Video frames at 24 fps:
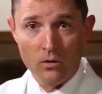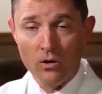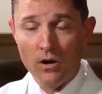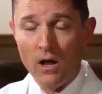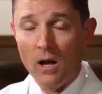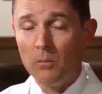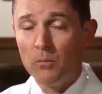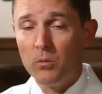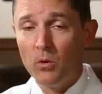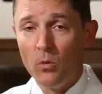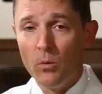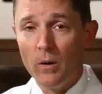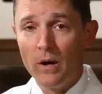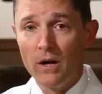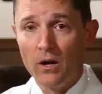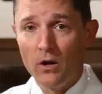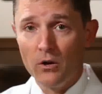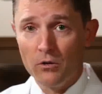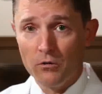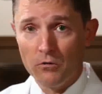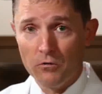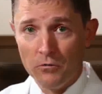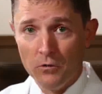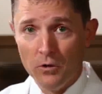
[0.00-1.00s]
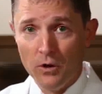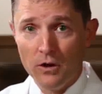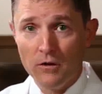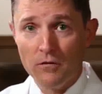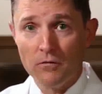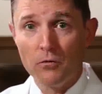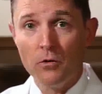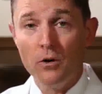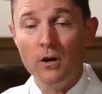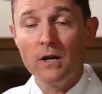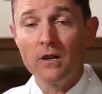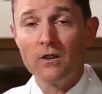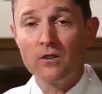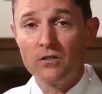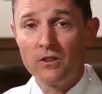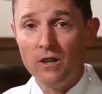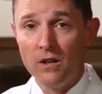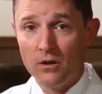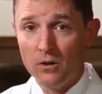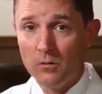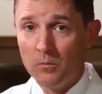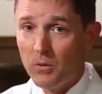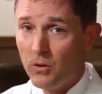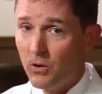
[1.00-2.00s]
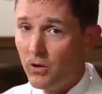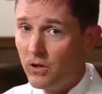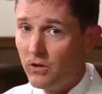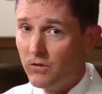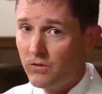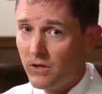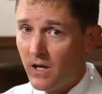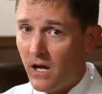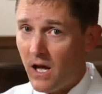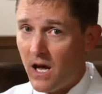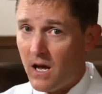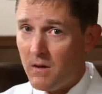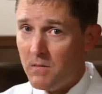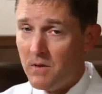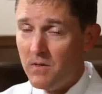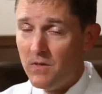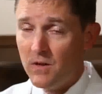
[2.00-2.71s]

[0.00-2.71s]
or not put weight on your foot for an extended period of time,